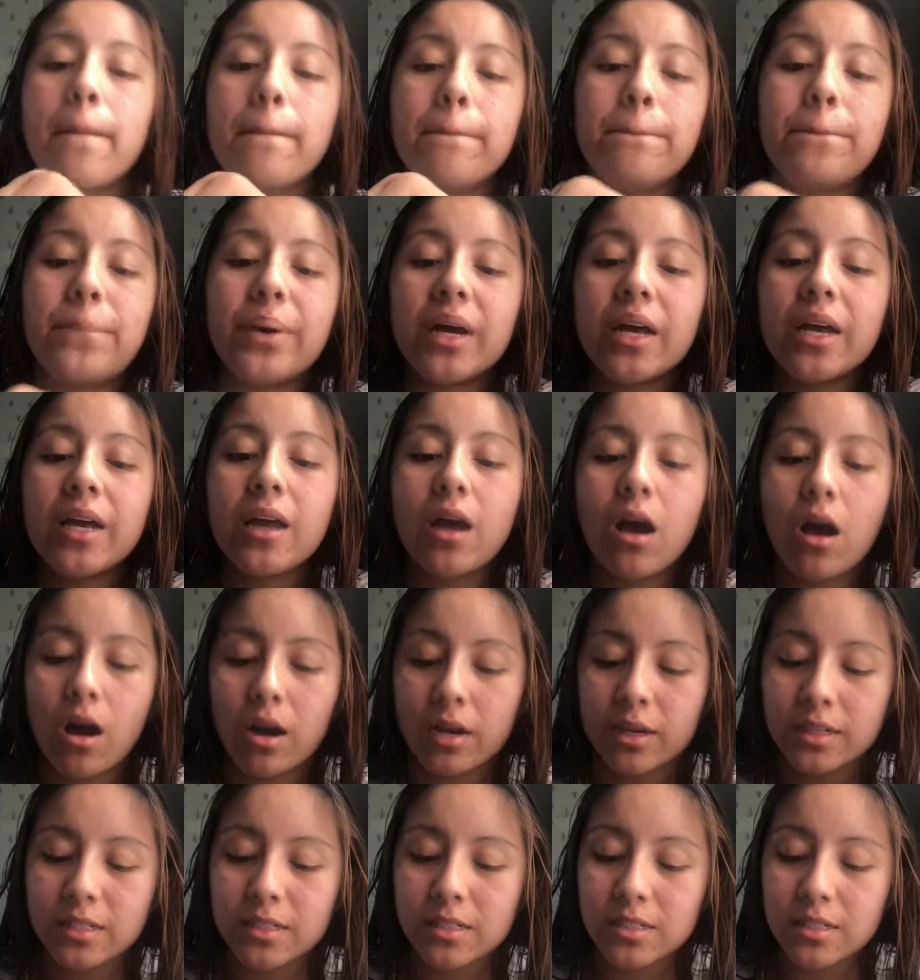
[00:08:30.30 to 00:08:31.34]
But
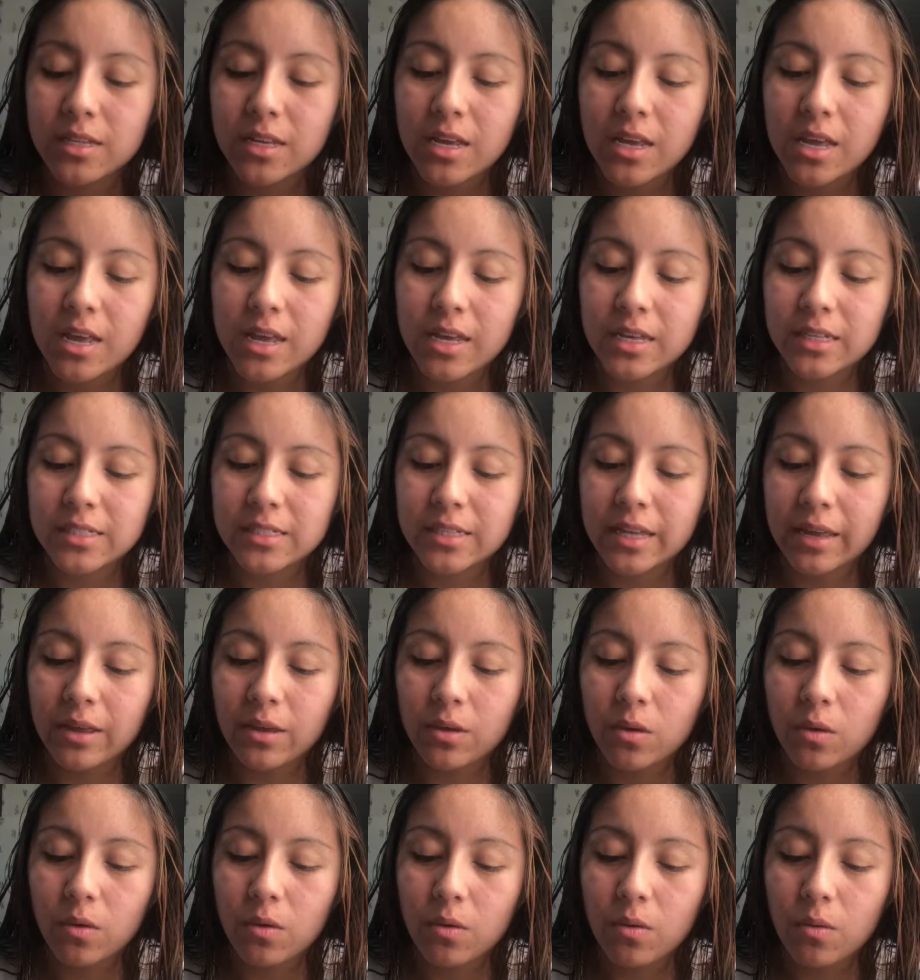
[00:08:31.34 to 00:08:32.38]
honestly, it's
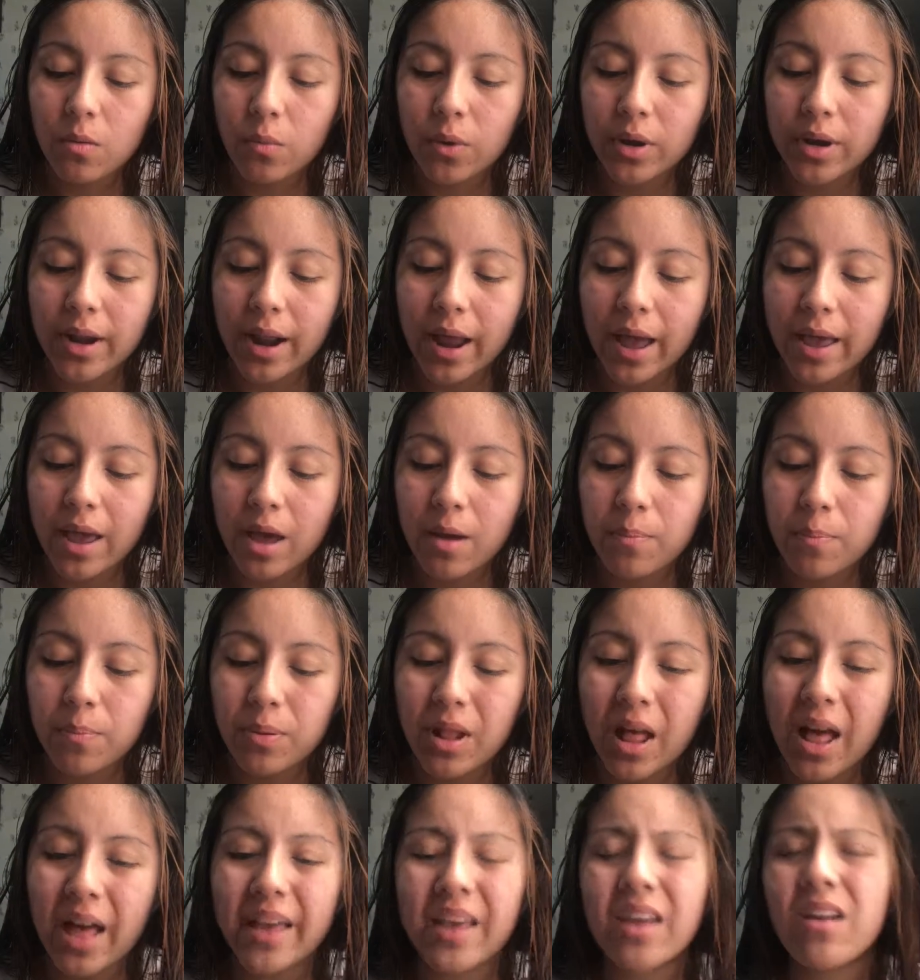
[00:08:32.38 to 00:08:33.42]
like when I
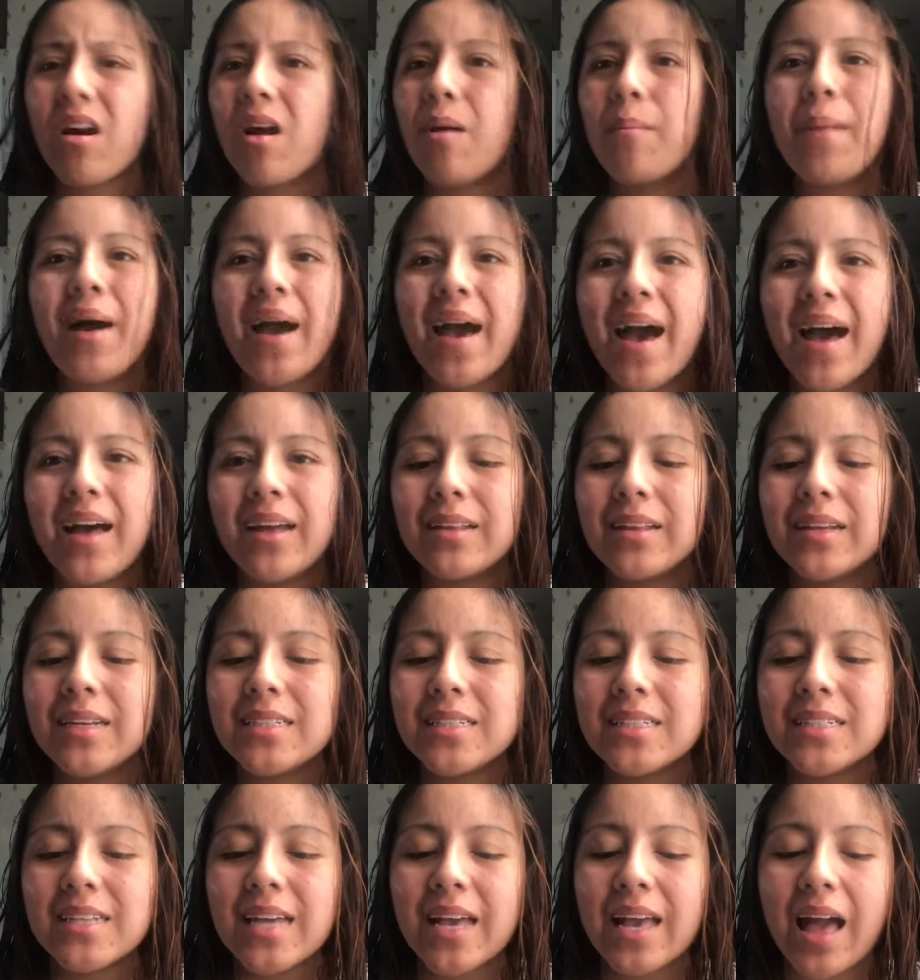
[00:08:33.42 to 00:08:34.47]
apply it on my eyelids,
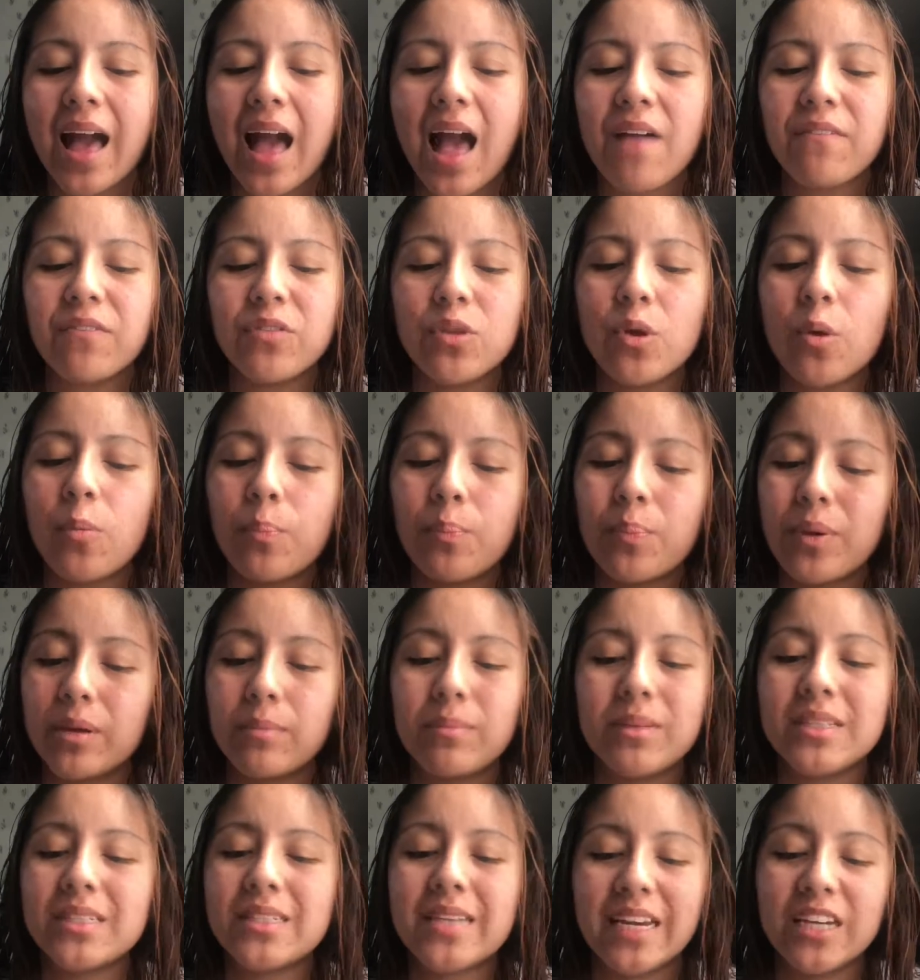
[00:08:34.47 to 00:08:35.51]
it's like I have no
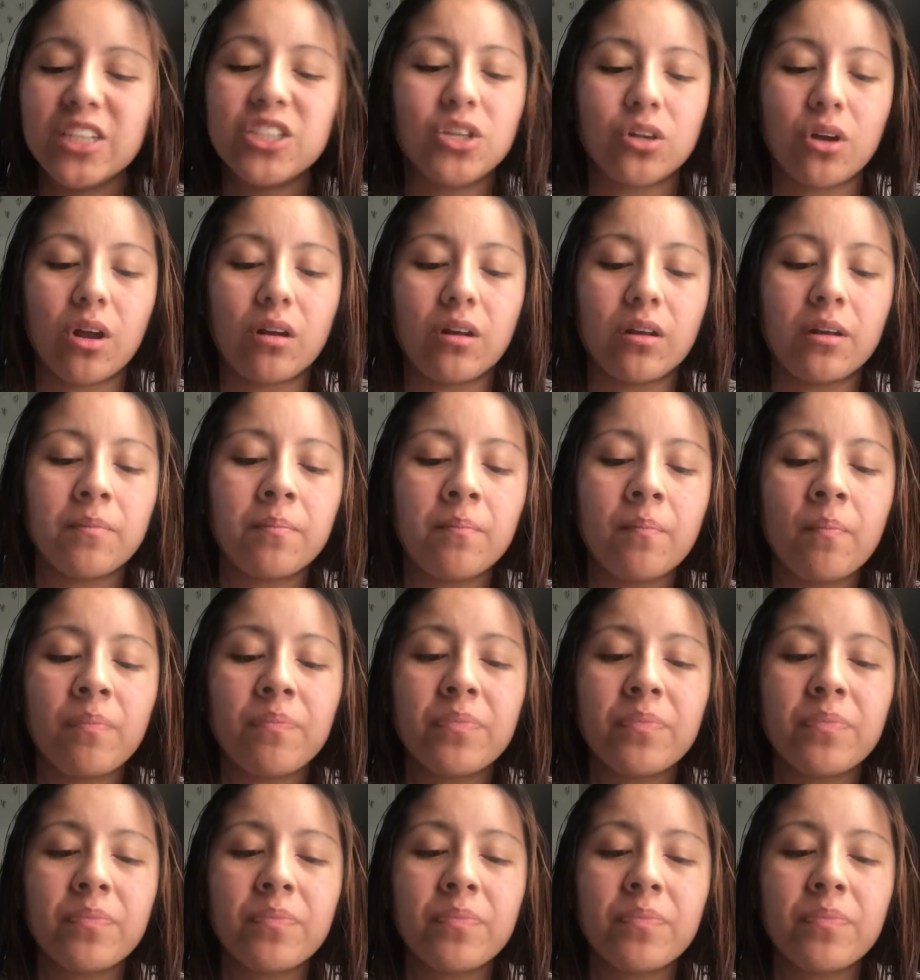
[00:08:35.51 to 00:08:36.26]
pigmentation on it.